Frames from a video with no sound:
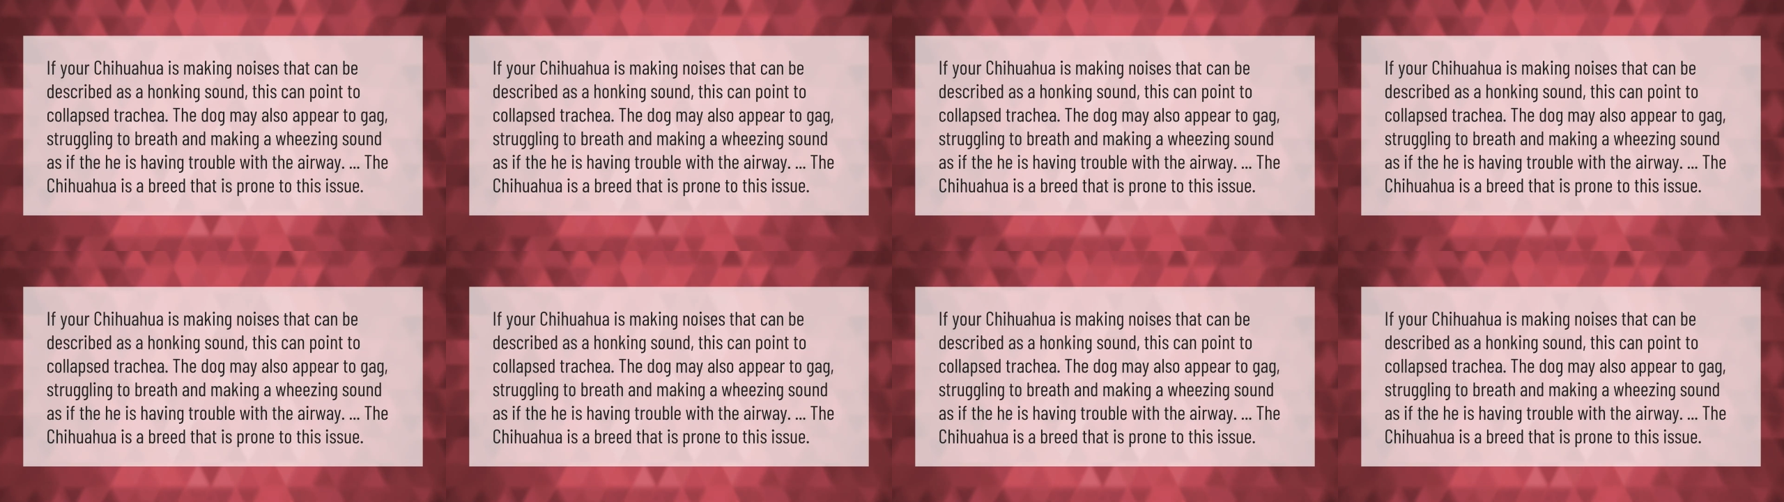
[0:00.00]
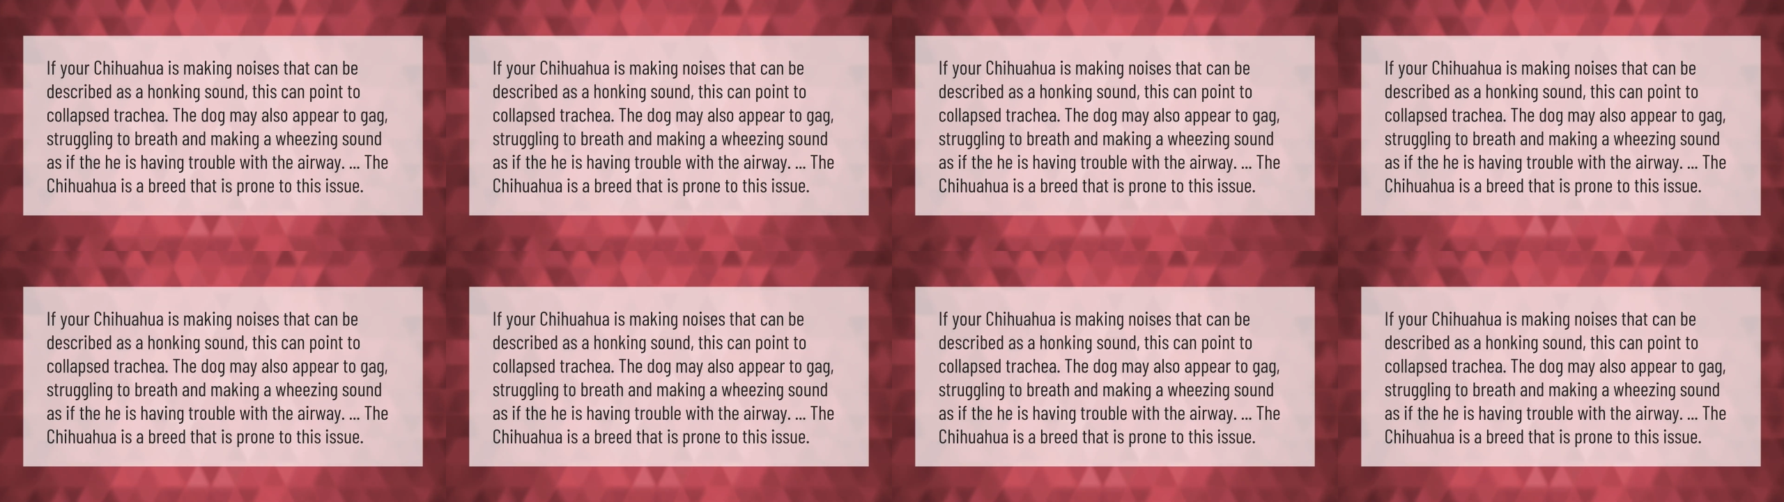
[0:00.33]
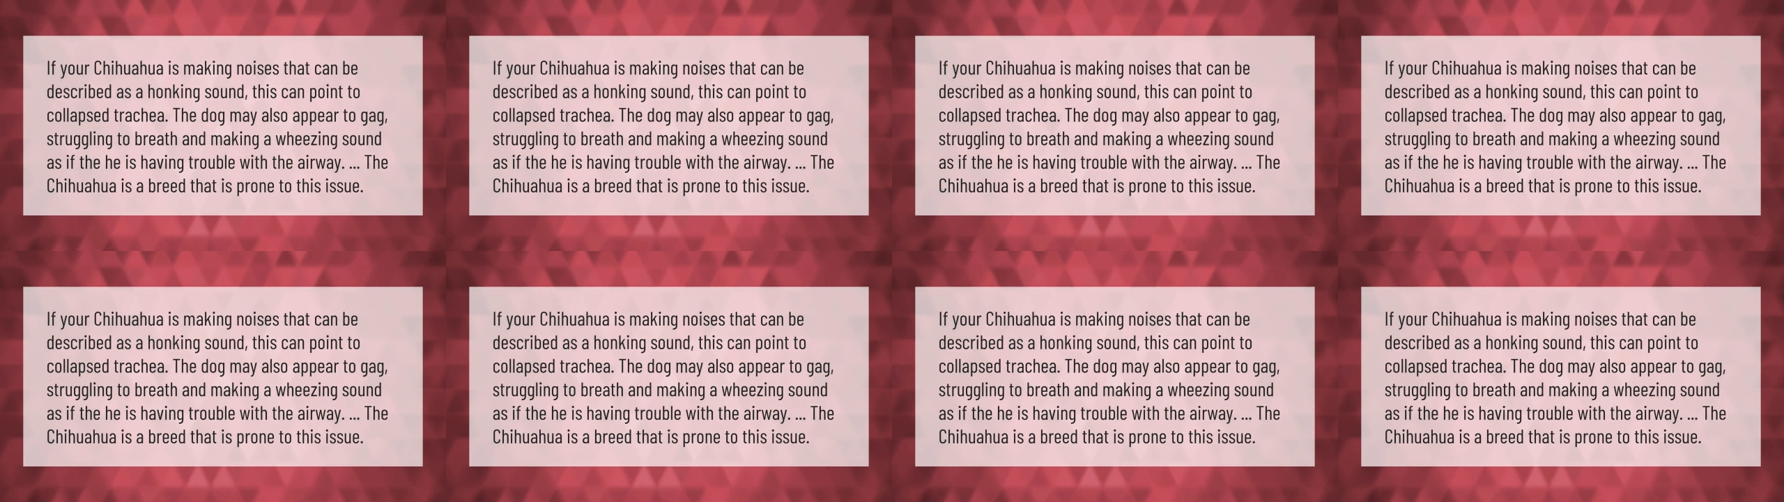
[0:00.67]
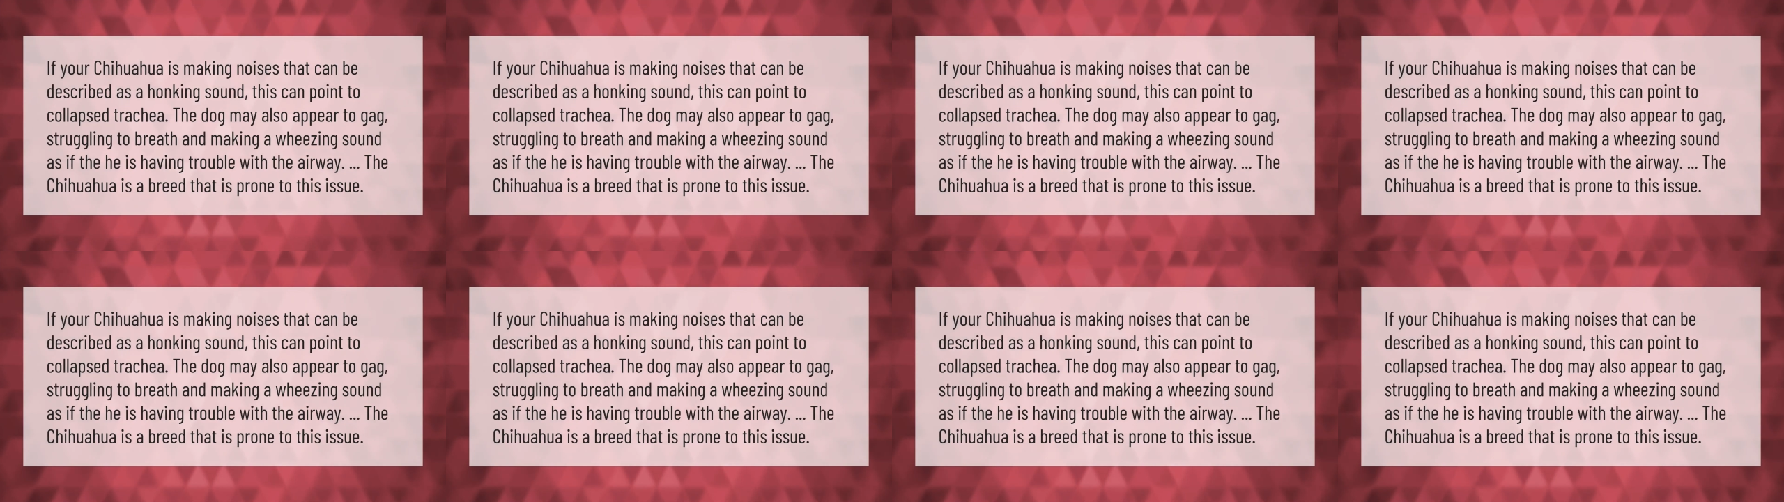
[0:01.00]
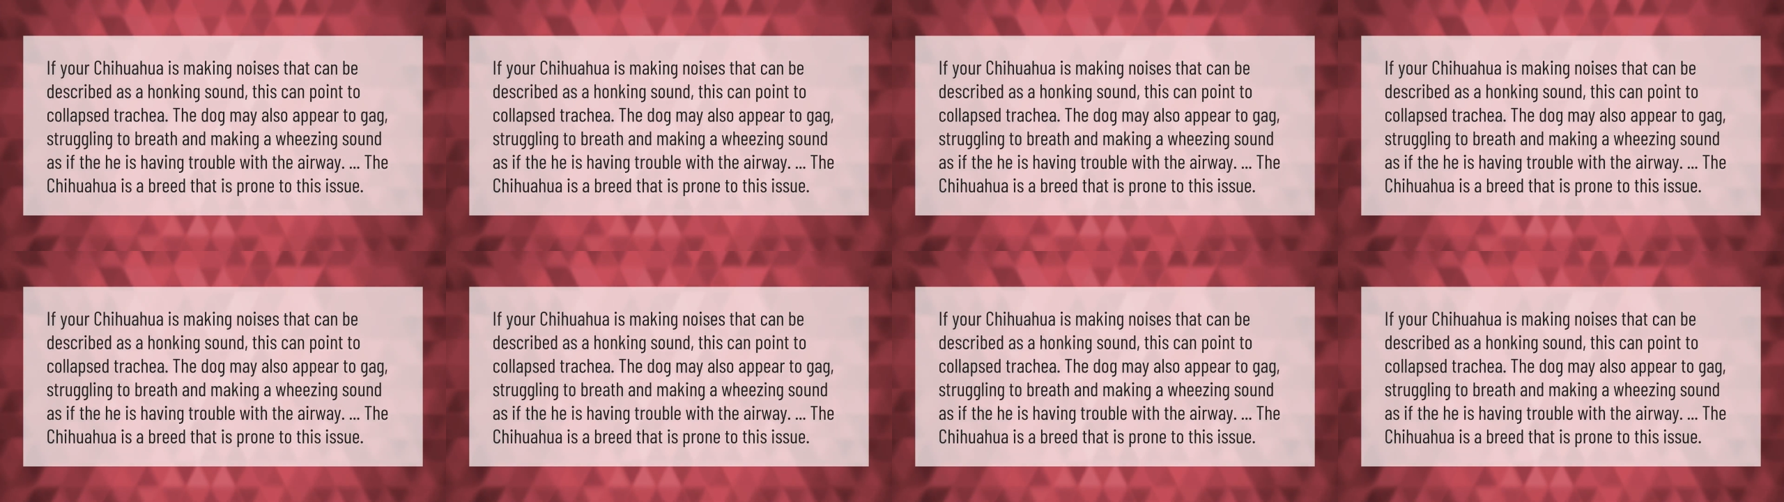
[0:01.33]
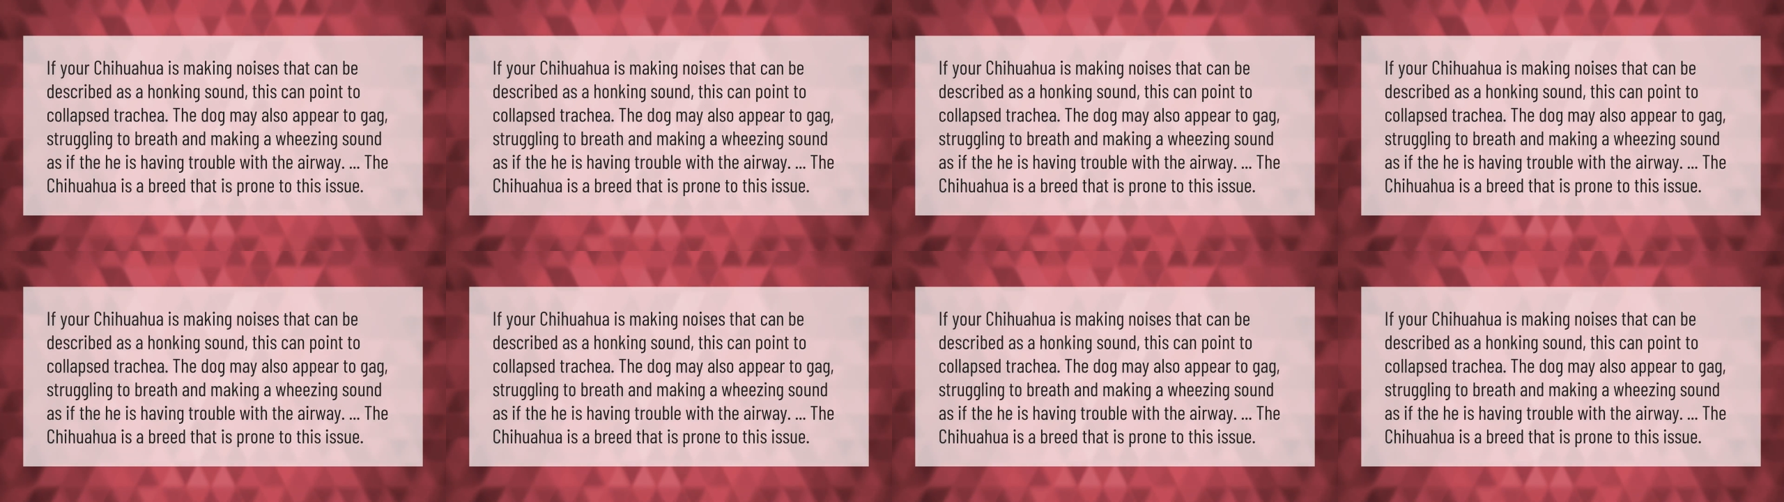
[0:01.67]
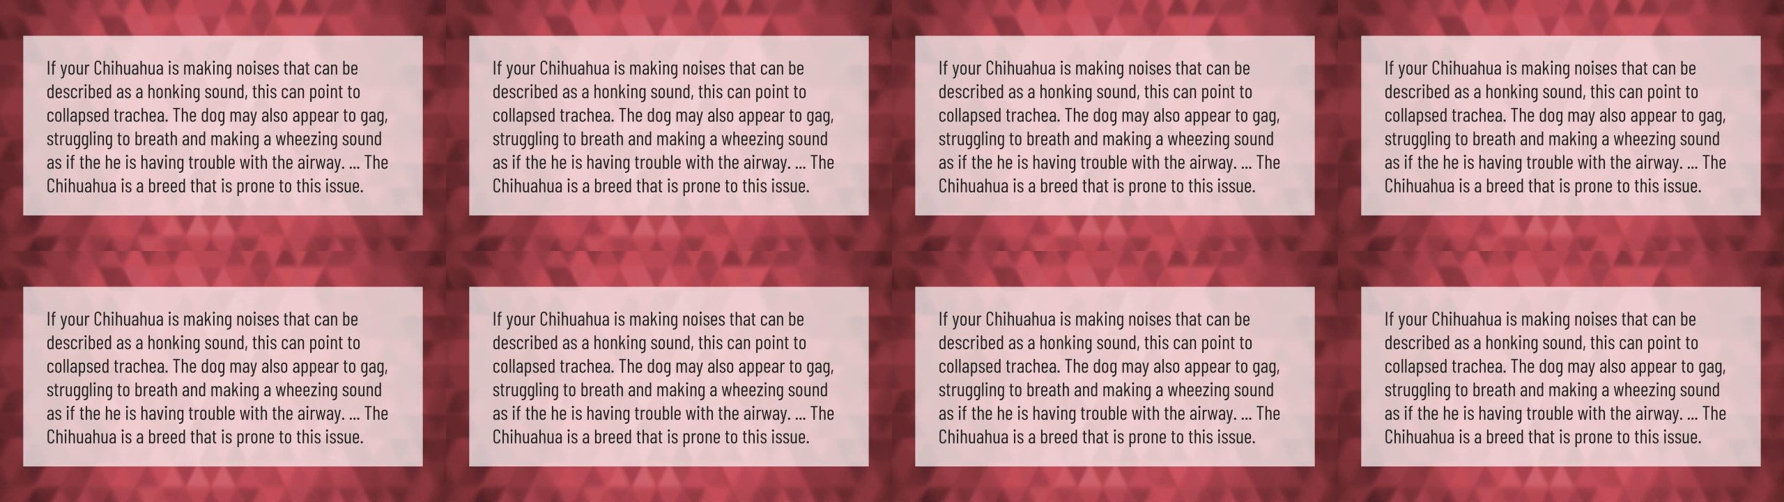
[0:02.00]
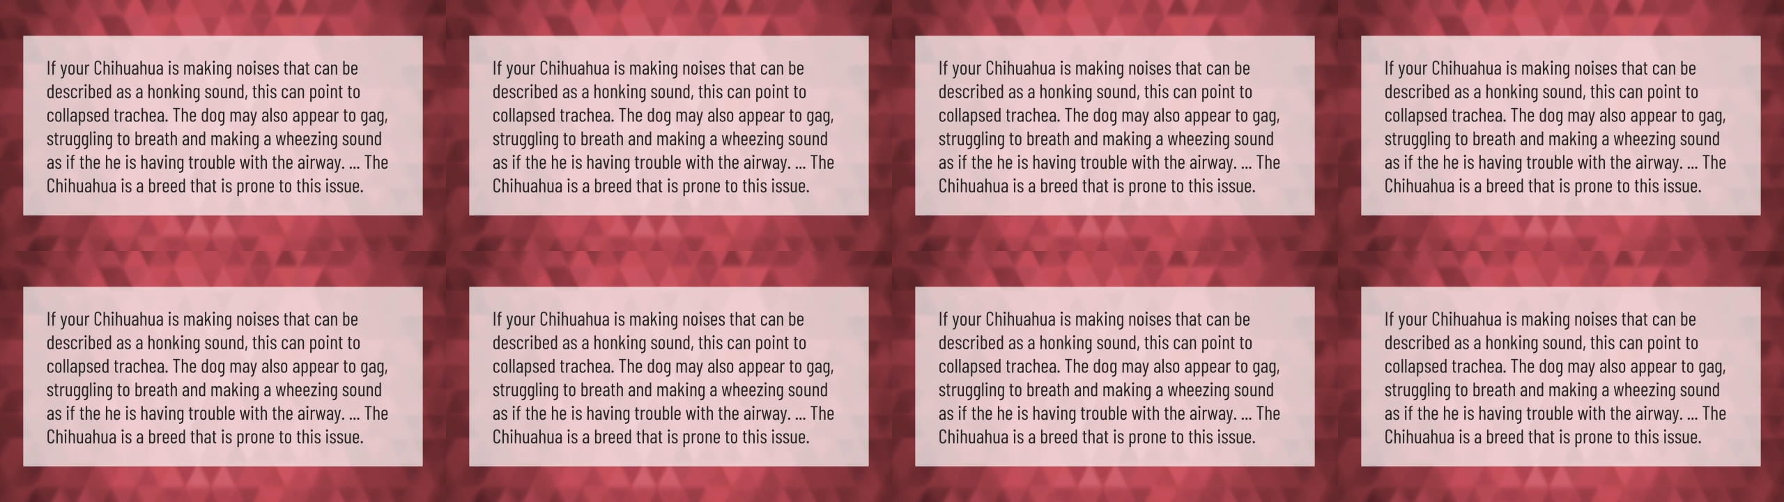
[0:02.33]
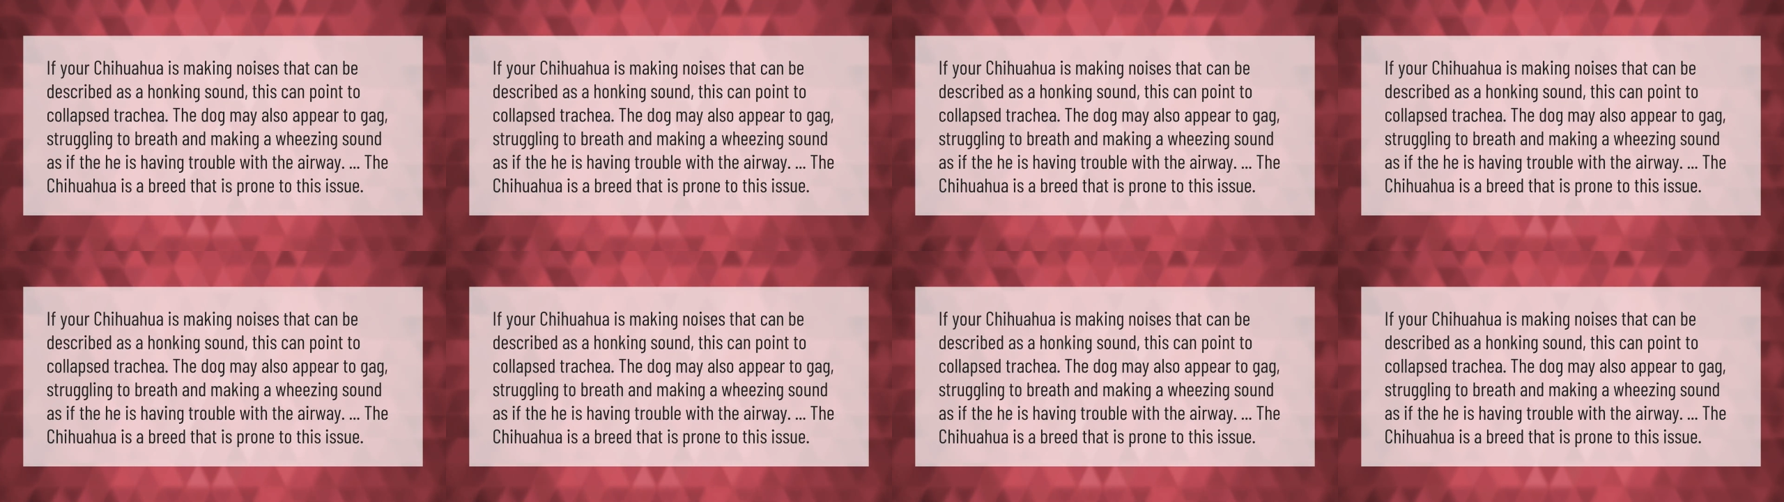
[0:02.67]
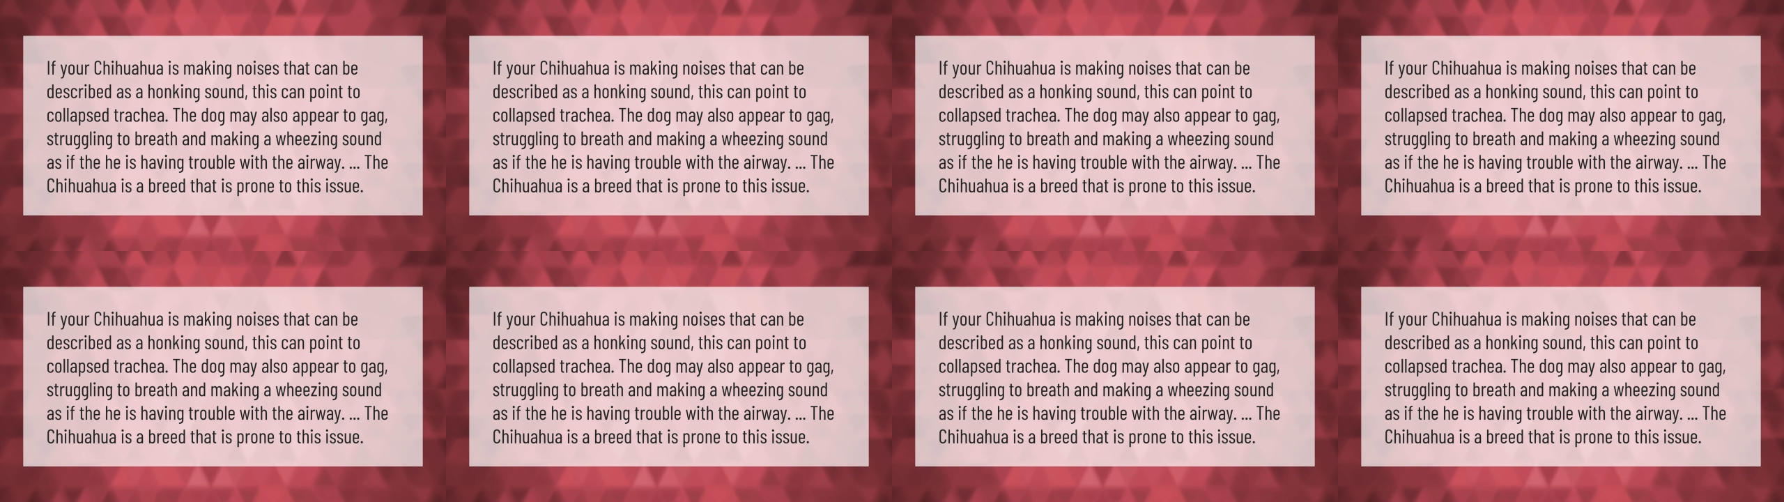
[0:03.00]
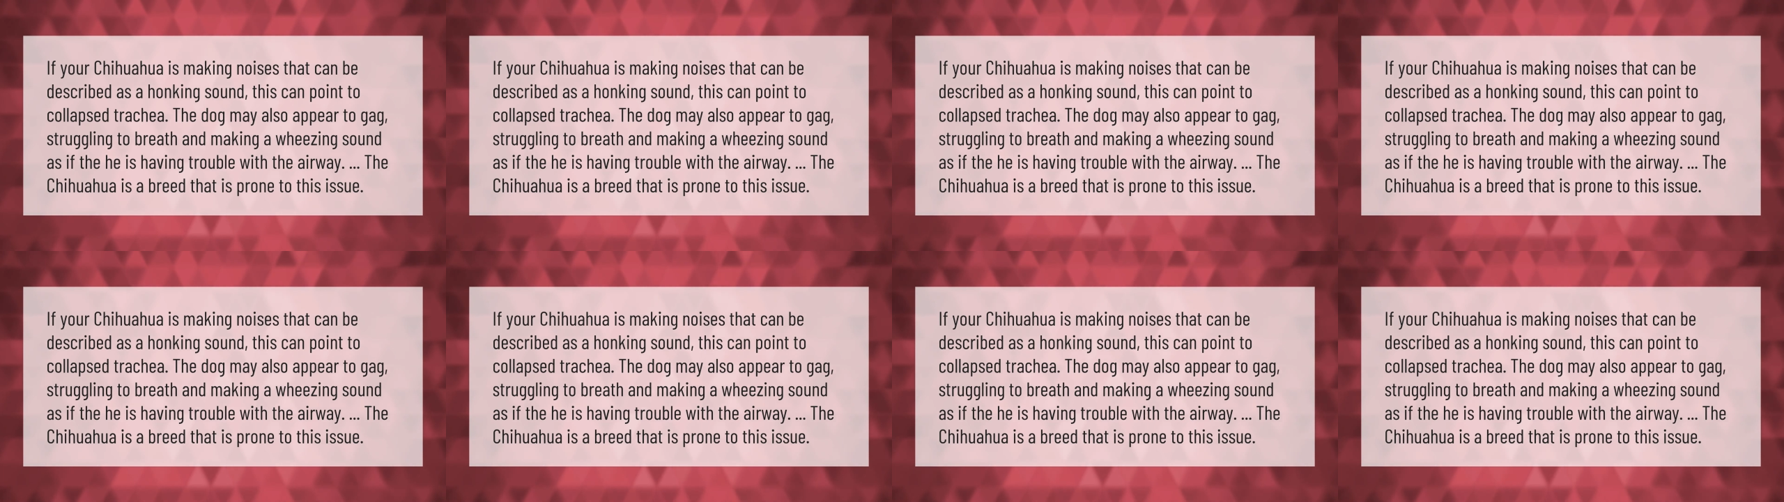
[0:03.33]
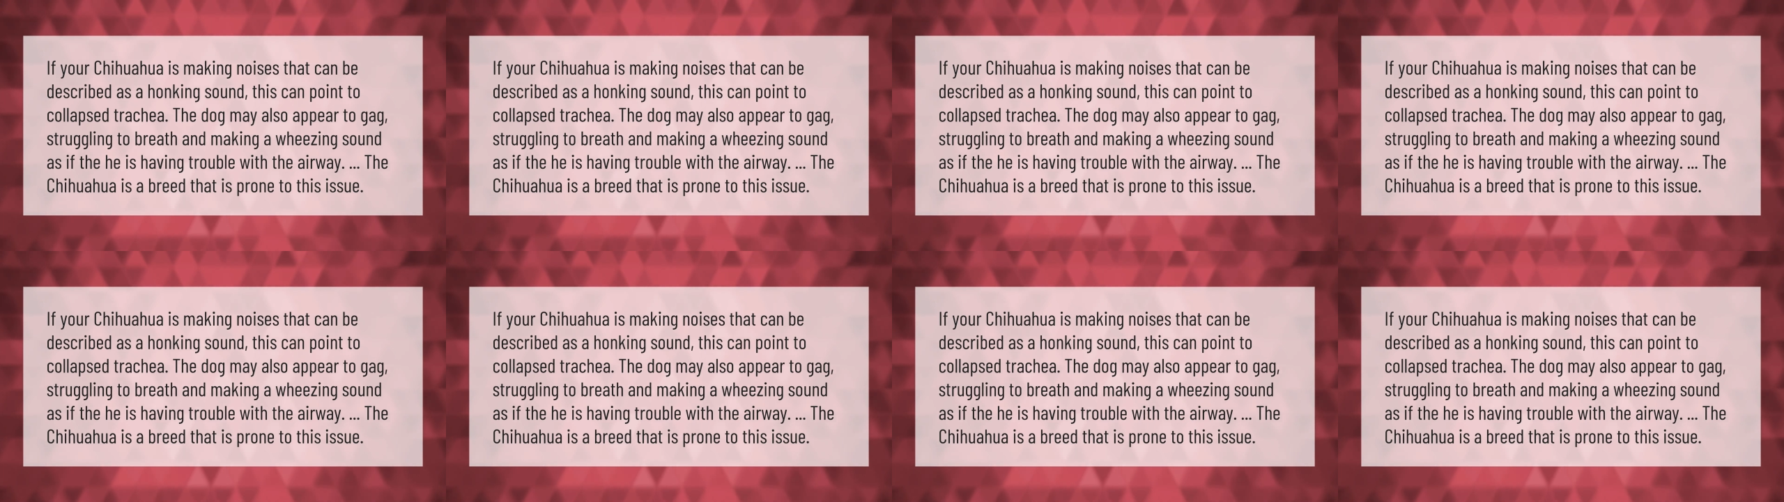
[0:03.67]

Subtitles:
No face is visible, so there are no lips to read.